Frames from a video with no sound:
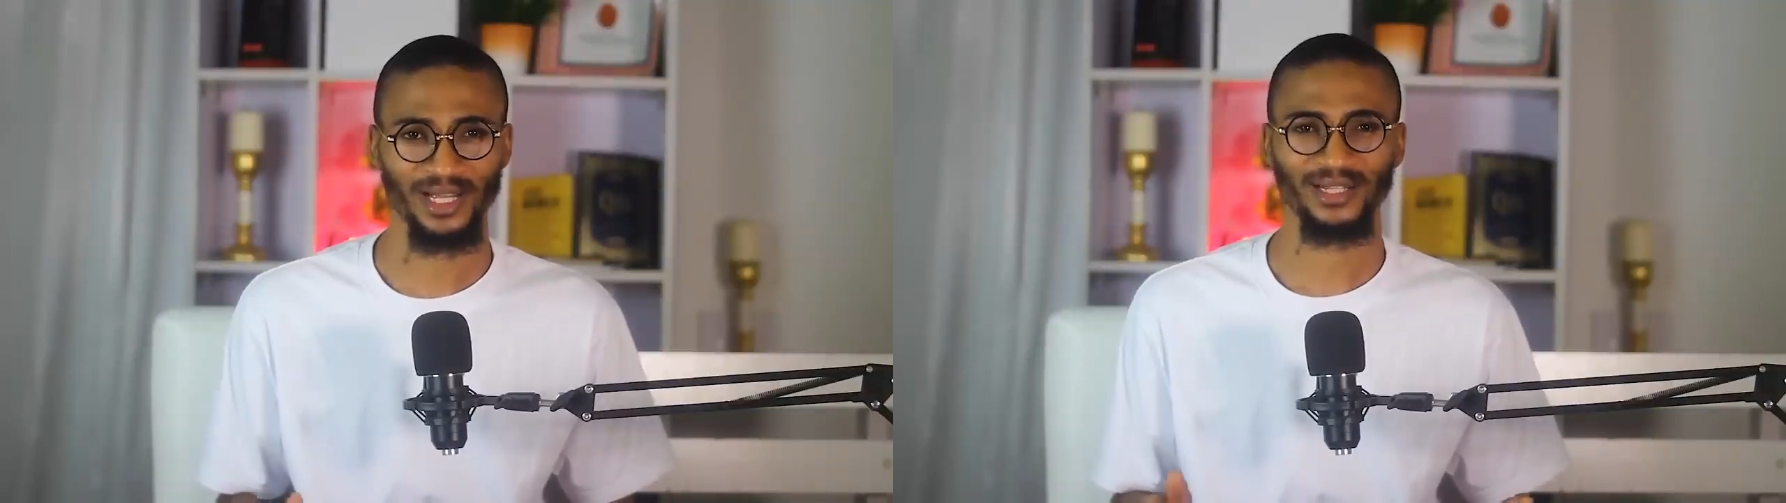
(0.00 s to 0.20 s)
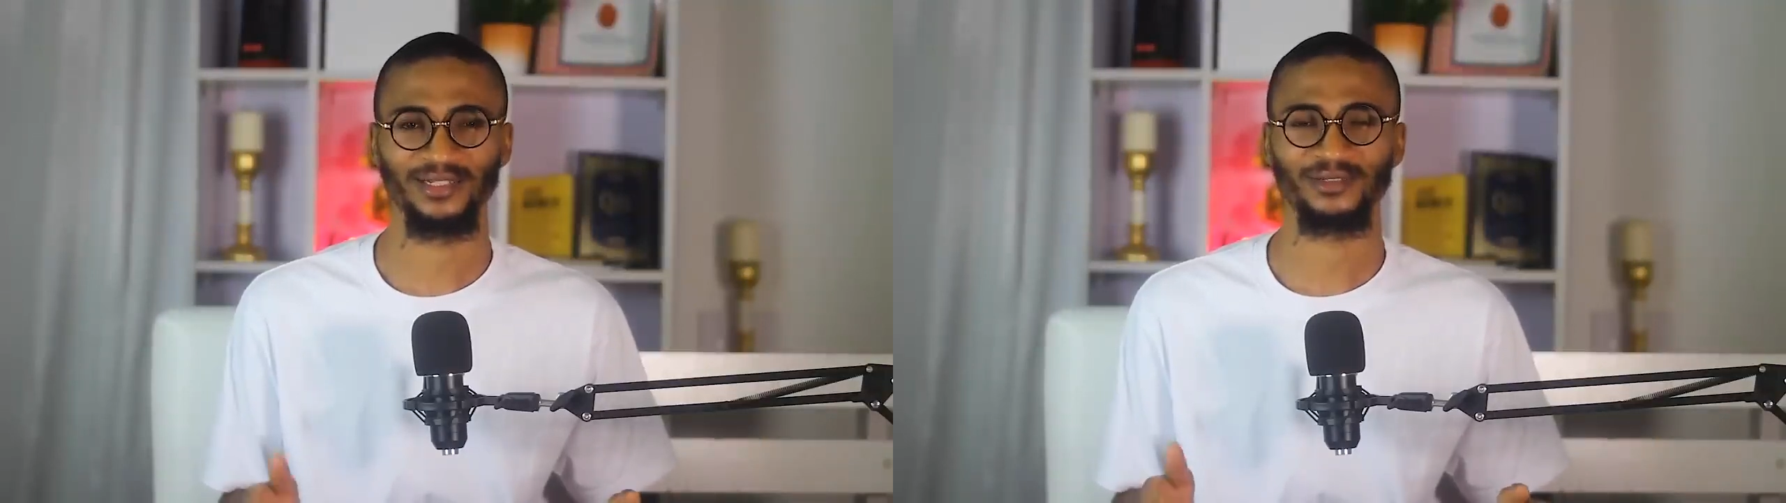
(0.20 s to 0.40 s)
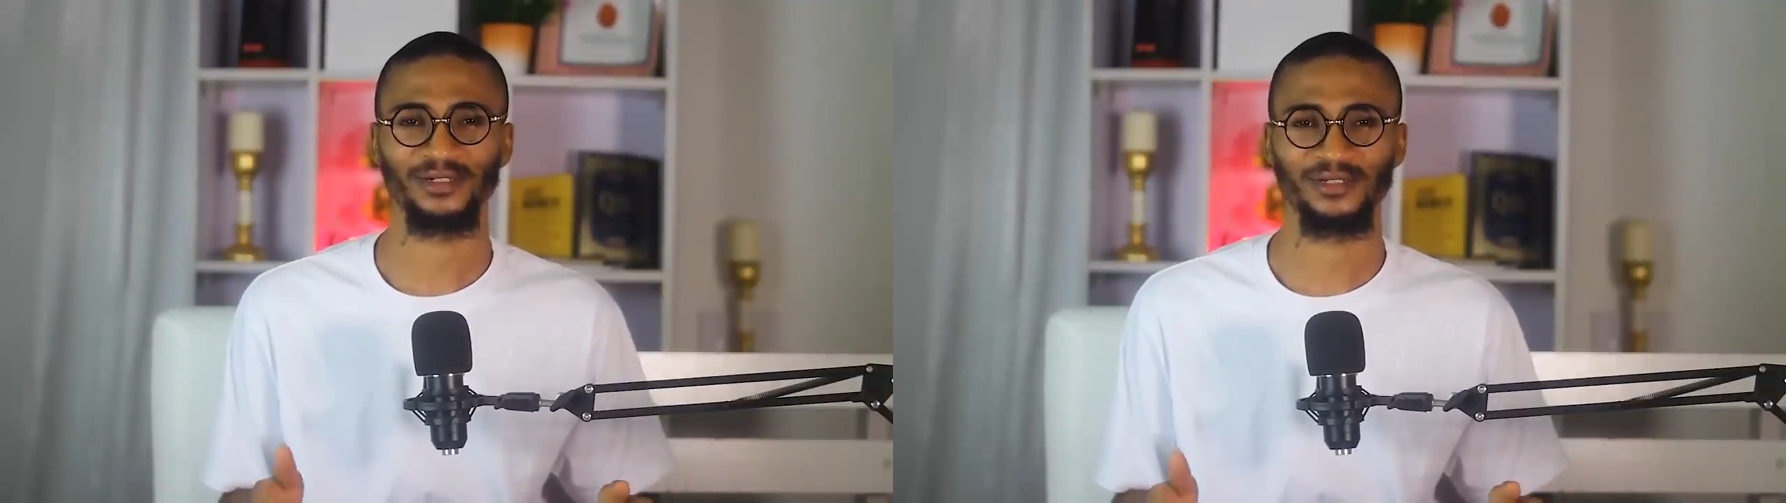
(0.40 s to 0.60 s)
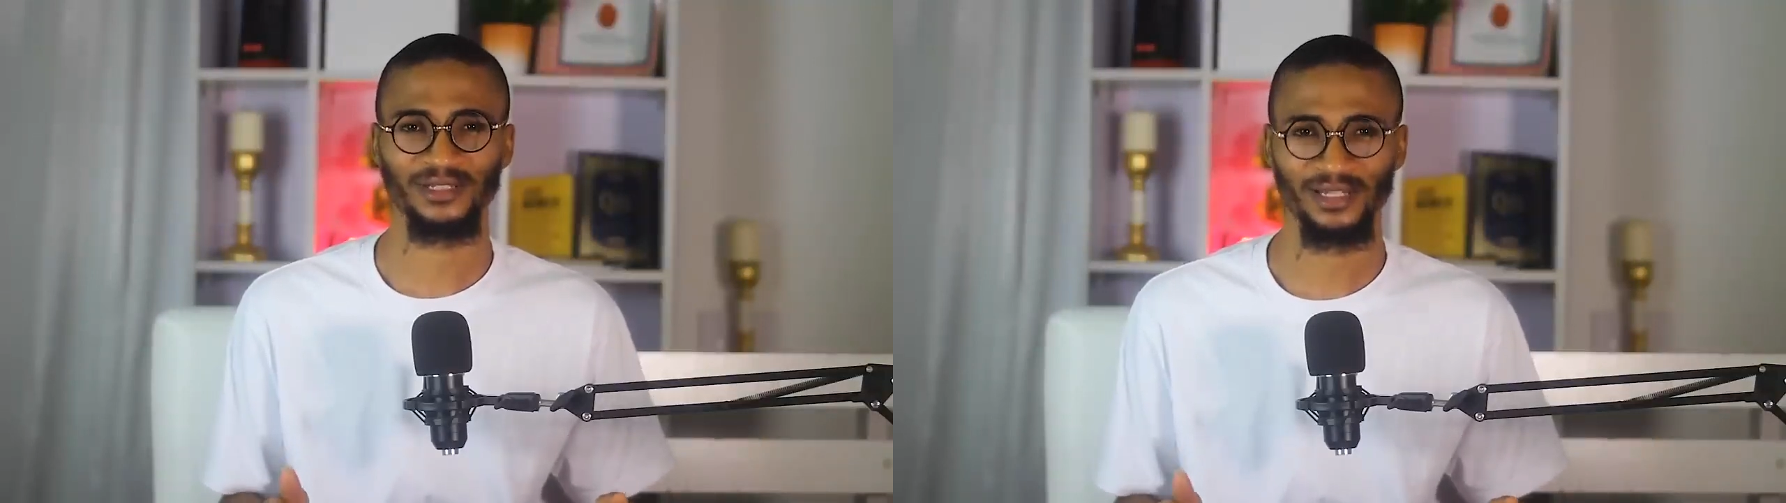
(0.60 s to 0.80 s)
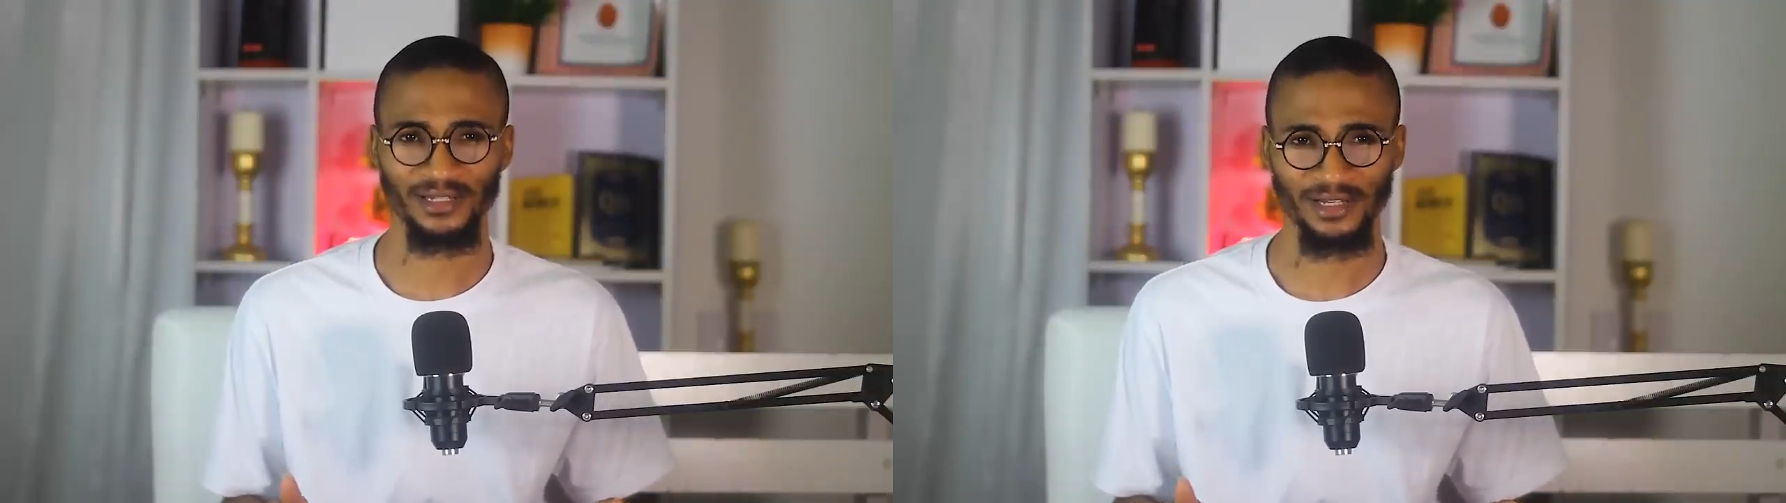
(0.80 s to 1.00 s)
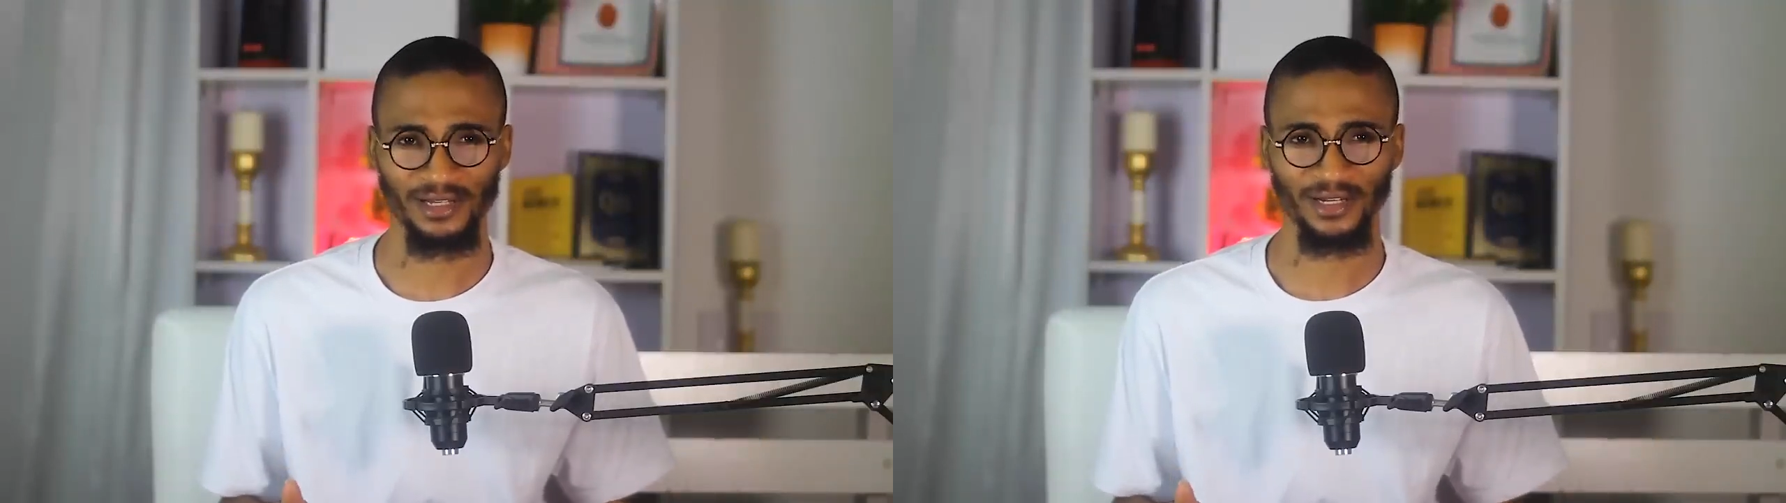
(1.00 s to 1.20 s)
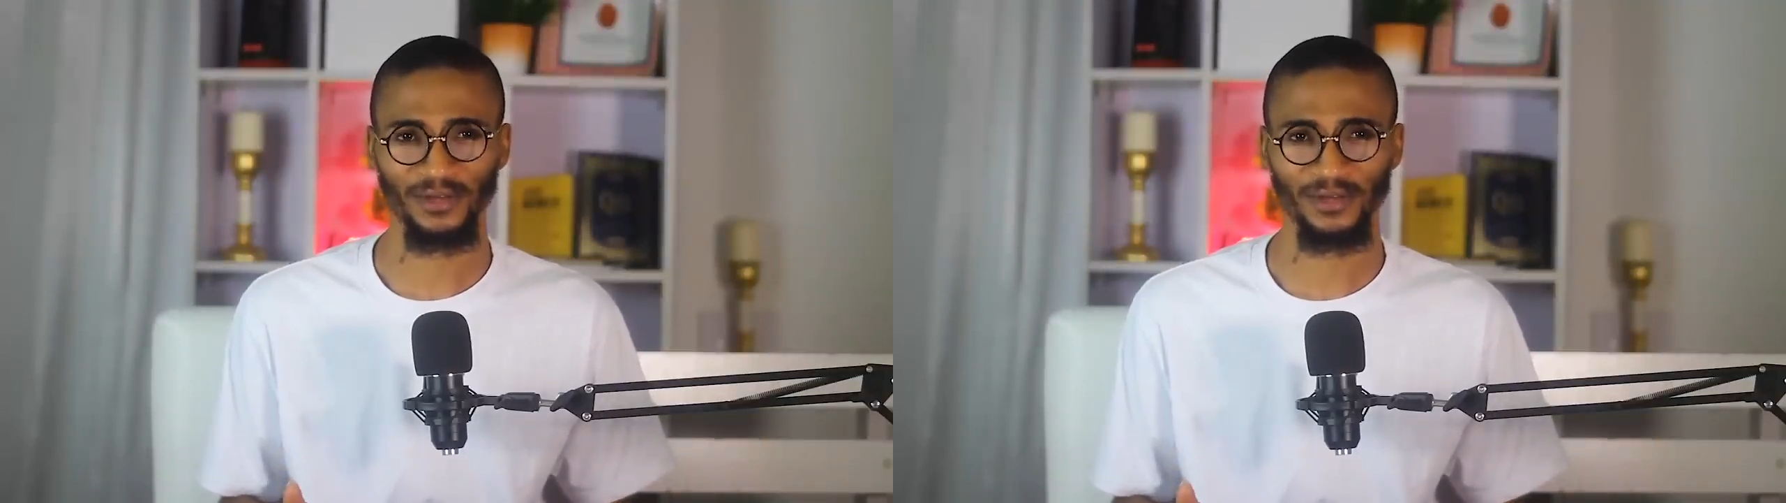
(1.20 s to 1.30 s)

that transcended the